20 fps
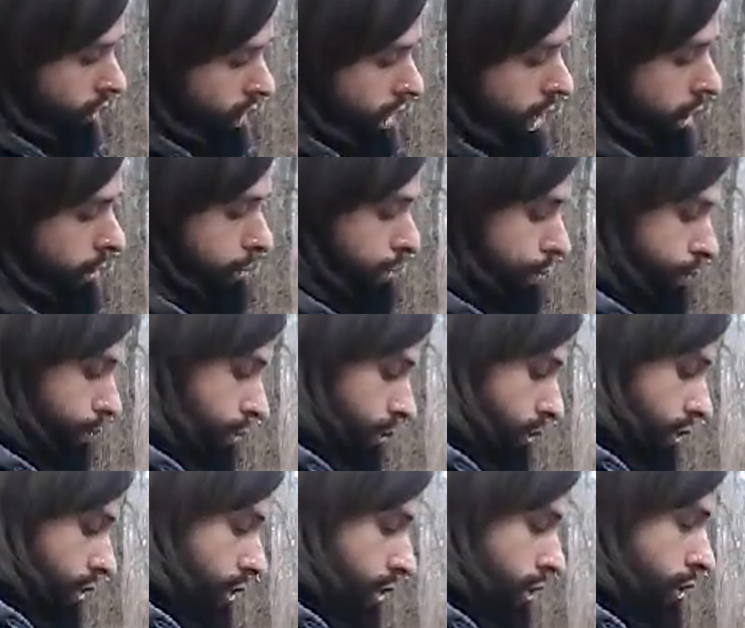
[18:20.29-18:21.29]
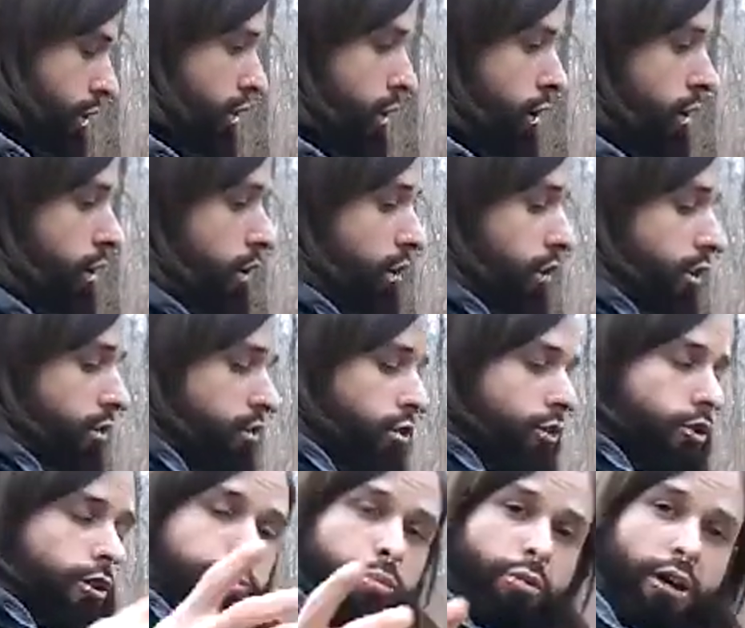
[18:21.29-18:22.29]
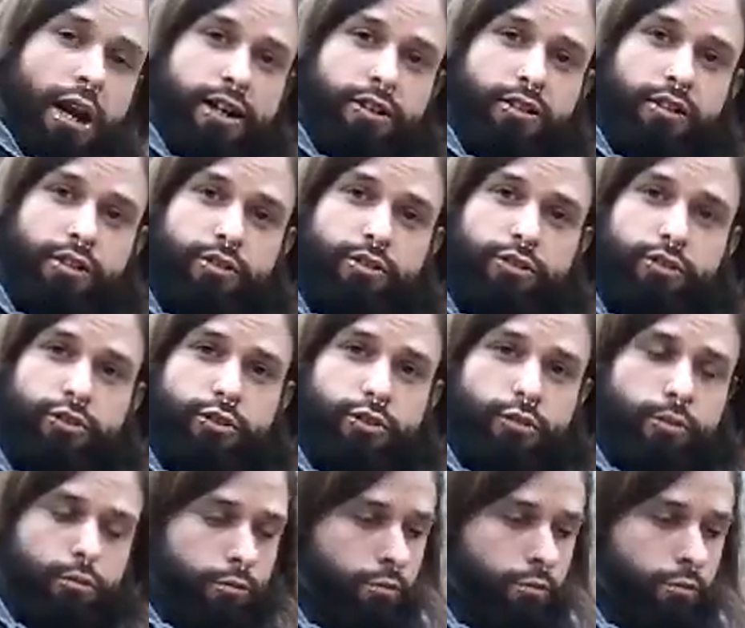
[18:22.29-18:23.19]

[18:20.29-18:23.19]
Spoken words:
Okay. It's good to practice,